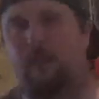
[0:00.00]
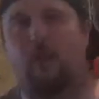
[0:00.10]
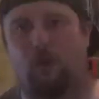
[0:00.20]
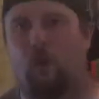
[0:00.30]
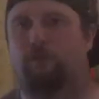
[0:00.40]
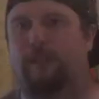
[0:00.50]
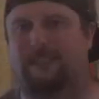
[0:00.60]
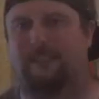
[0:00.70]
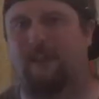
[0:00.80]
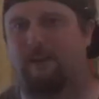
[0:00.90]
not
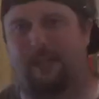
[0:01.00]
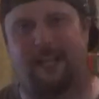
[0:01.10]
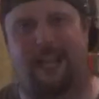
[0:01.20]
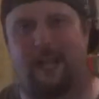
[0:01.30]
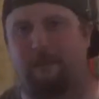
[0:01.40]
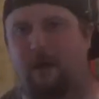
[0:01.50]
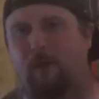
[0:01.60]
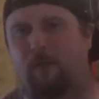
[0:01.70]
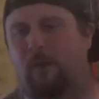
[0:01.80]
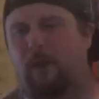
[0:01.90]
recently. I think it came
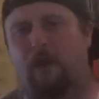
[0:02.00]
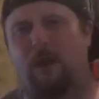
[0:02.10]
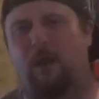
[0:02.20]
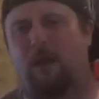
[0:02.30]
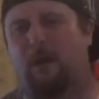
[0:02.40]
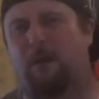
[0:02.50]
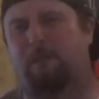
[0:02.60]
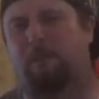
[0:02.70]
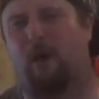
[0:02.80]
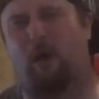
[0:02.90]
out
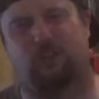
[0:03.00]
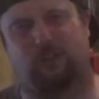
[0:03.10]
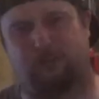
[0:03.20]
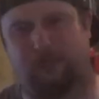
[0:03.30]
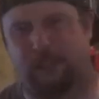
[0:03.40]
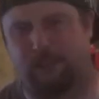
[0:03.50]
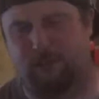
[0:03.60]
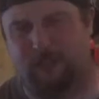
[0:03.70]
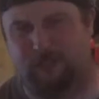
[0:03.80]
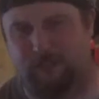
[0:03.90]
possibly
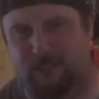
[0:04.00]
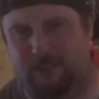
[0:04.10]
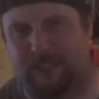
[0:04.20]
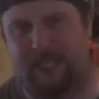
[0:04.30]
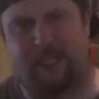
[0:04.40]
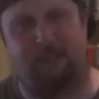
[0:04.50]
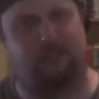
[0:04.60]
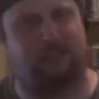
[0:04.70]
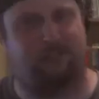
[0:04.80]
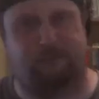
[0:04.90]
2013,
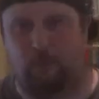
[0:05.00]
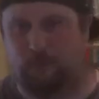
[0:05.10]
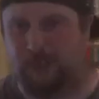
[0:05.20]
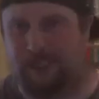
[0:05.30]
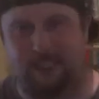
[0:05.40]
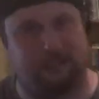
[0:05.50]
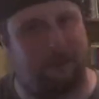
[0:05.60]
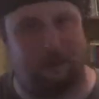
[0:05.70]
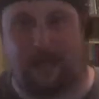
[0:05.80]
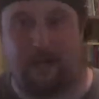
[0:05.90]
2014, something
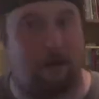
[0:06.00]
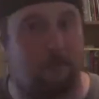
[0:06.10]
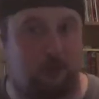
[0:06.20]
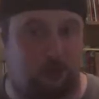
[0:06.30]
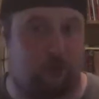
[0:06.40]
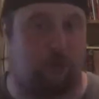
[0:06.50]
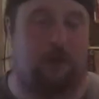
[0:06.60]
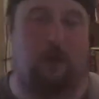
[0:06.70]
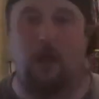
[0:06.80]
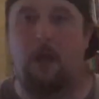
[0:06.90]
like that. I'm not sure.
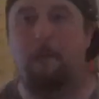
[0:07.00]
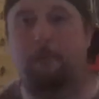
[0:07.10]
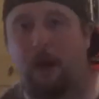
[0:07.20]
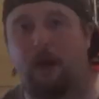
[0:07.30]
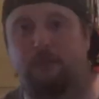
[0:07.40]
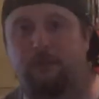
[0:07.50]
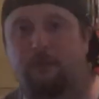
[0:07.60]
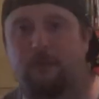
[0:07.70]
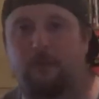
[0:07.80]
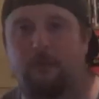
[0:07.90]
But
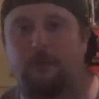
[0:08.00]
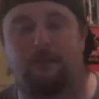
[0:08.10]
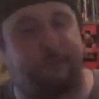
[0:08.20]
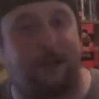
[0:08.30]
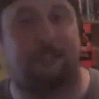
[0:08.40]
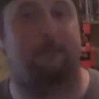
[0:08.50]
the fact of the